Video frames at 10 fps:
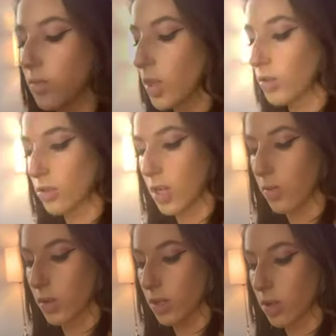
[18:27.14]
So now
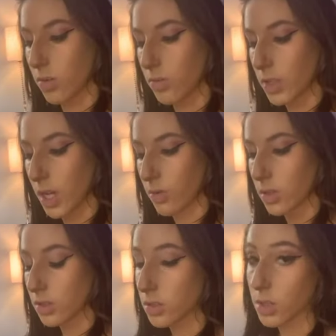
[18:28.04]
we're going to go in with that
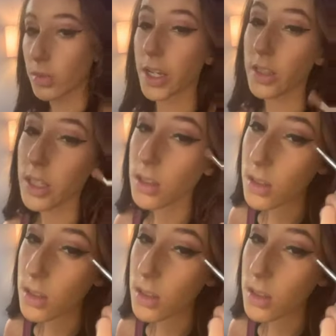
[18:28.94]
one. Dip lightly.